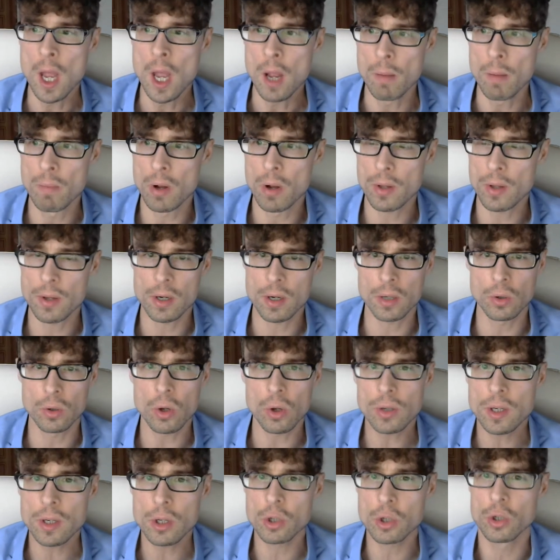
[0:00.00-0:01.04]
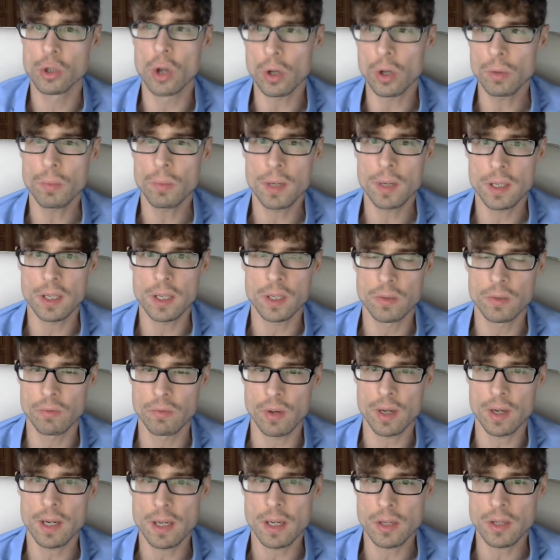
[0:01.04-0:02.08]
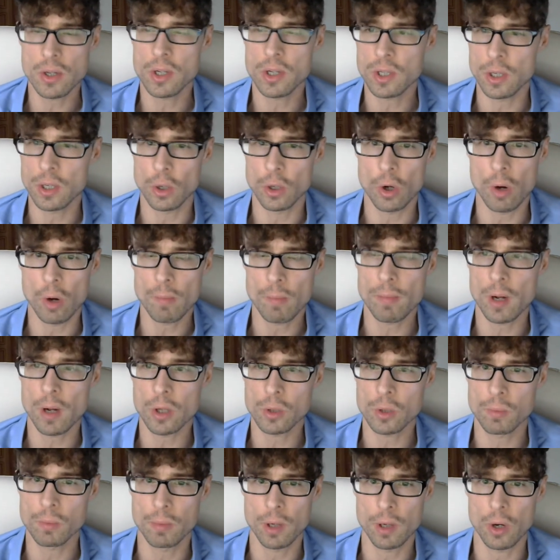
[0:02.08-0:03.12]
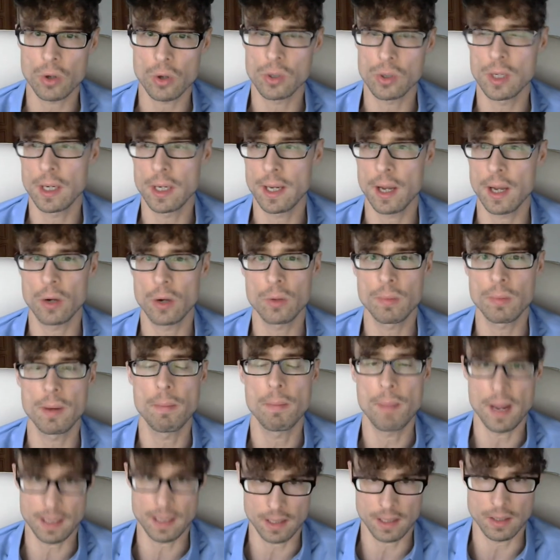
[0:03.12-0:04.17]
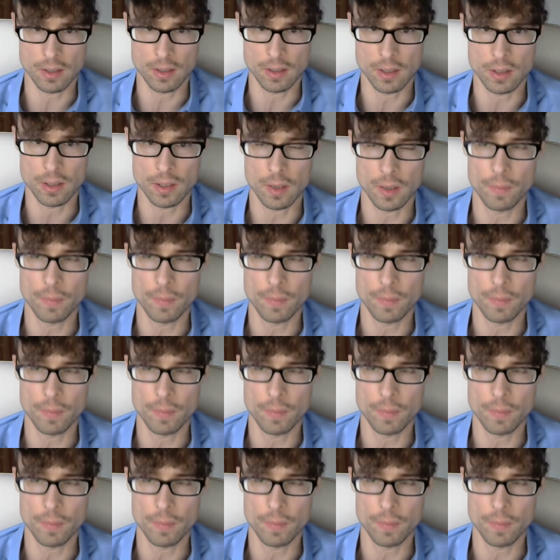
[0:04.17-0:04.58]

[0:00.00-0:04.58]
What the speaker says: But nothing is done with these very interesting compounds because they cannot be patented.